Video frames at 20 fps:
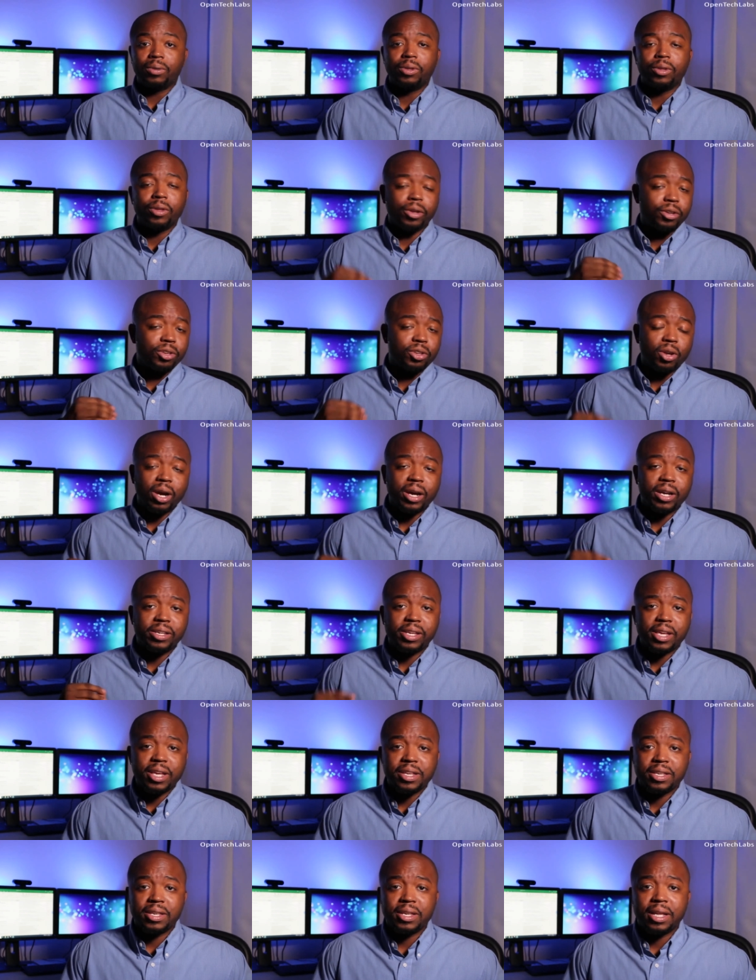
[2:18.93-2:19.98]
You can start
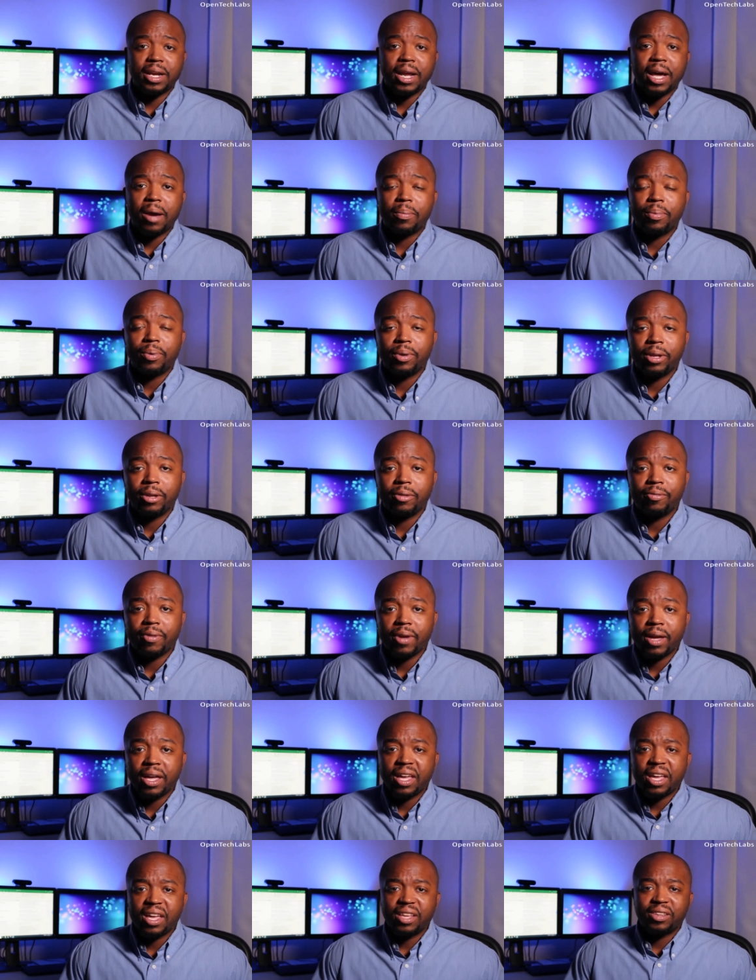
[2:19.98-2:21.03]
testing it out pretty
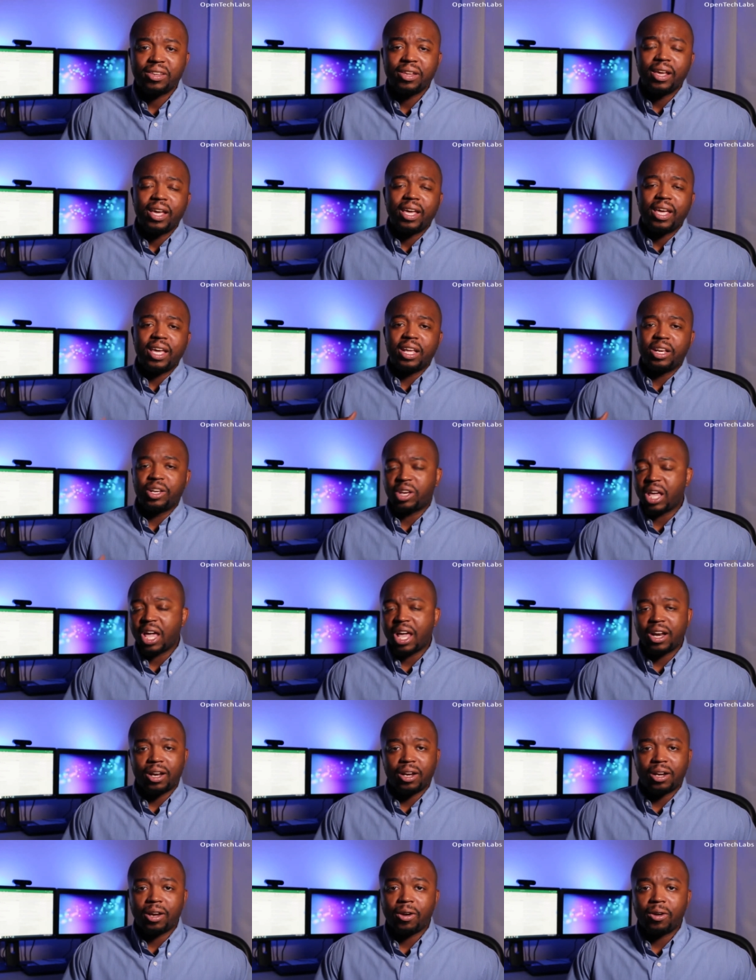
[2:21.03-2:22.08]
fast and
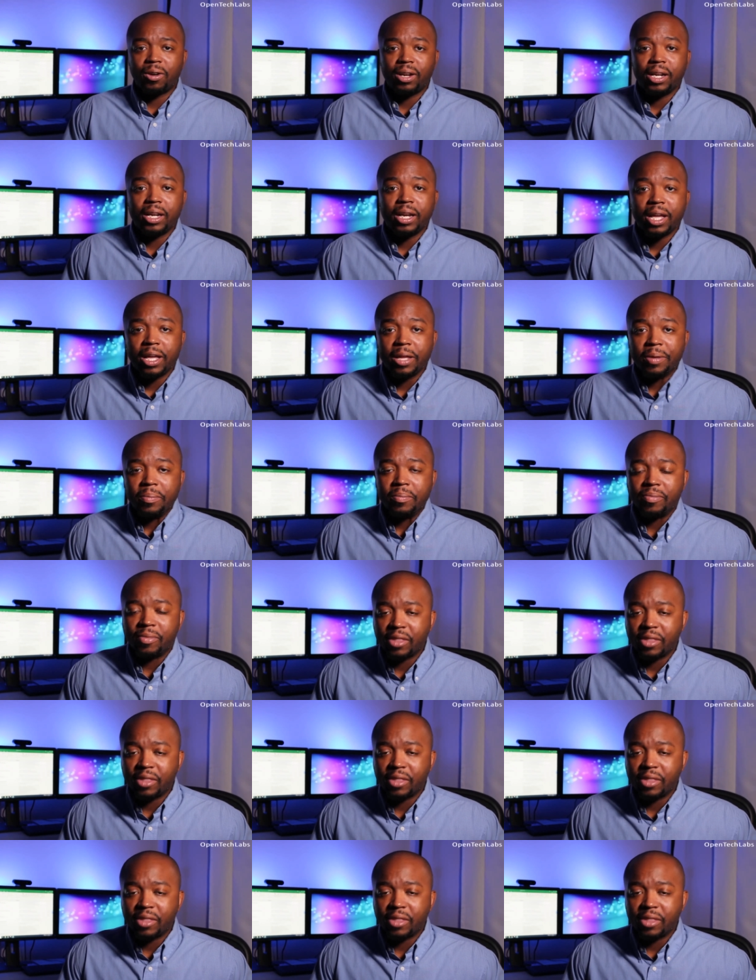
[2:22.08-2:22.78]
kind of learning that.